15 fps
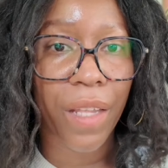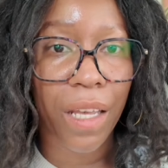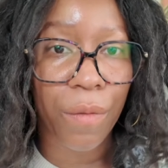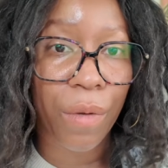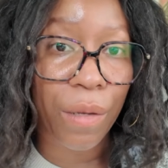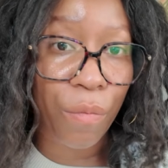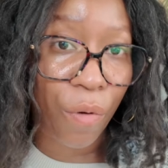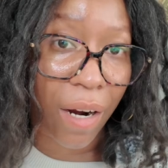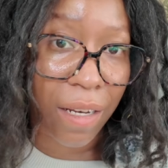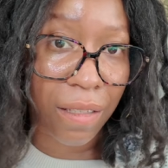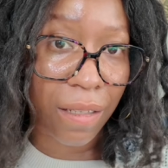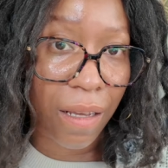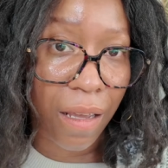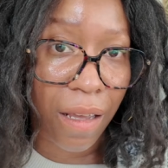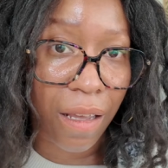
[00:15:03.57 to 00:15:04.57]
A bit
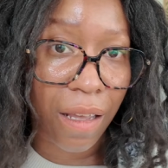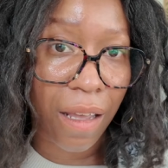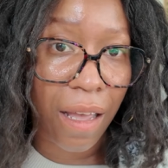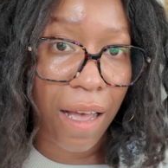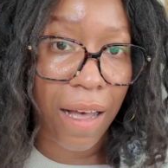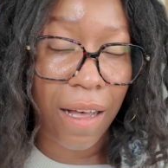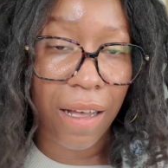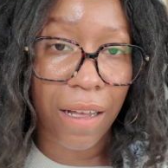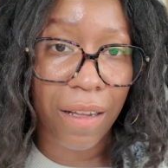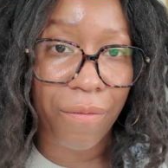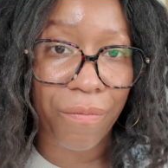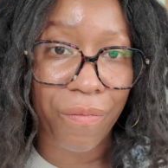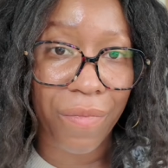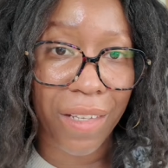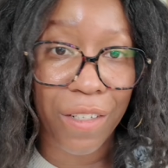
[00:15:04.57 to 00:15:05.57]
pricey. I
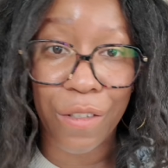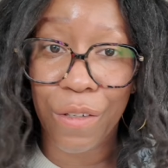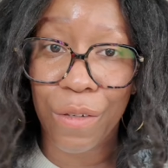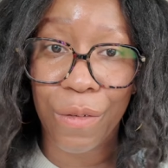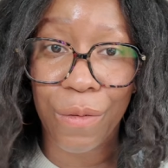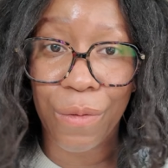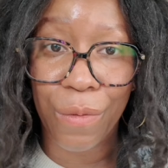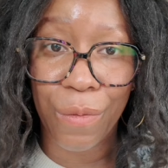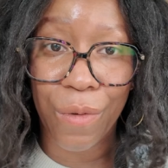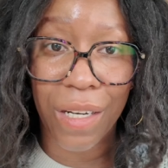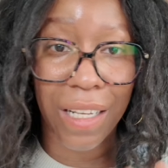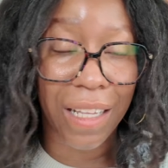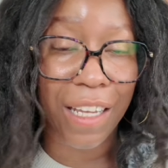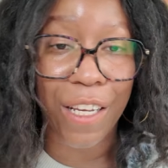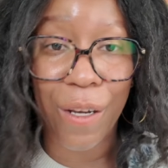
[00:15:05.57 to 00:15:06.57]
do
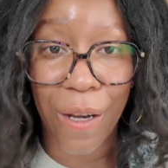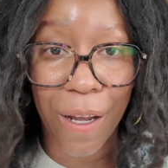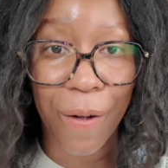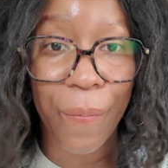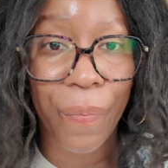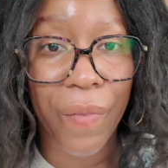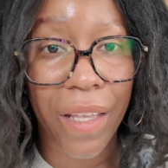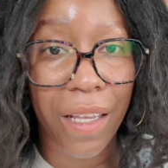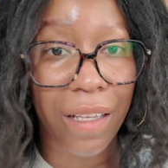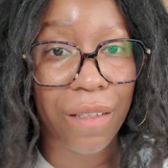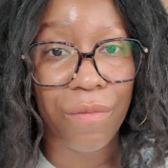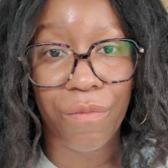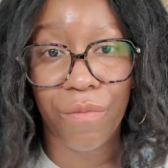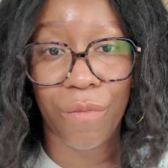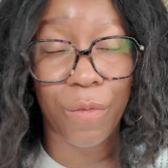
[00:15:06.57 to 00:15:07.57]
want to let you know it
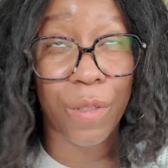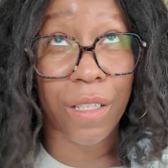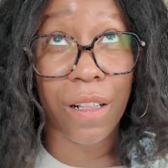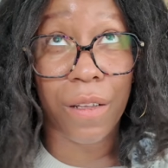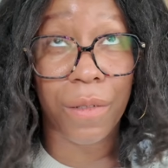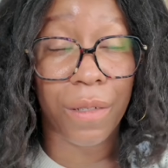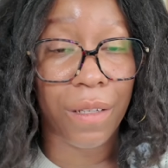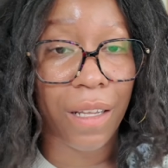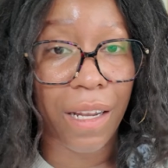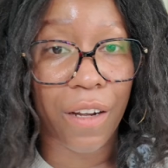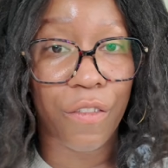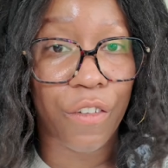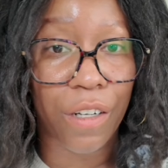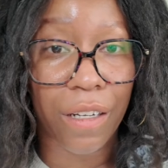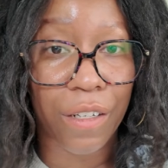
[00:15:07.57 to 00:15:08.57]
was close to like
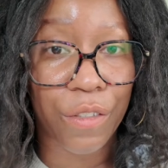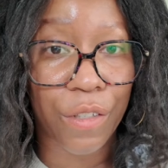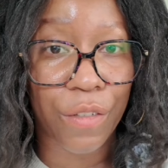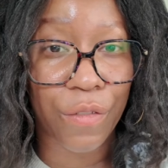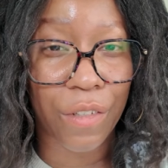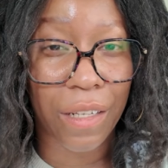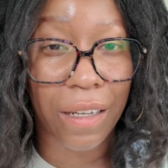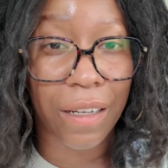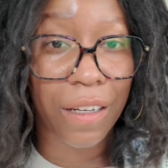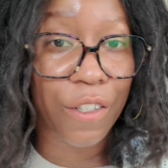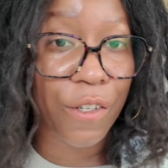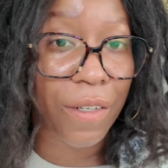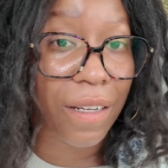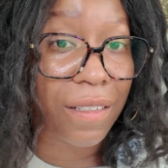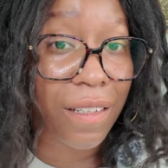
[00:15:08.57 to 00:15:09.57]
over 100 for like
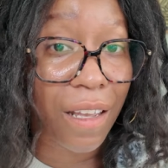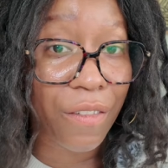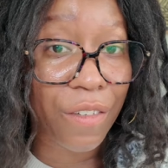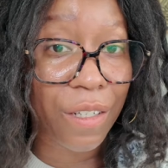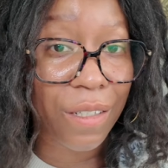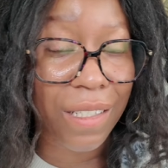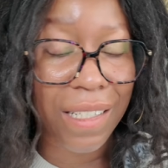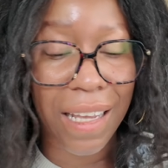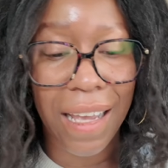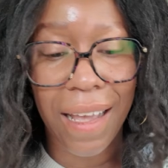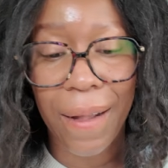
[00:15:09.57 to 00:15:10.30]
100 dust covers.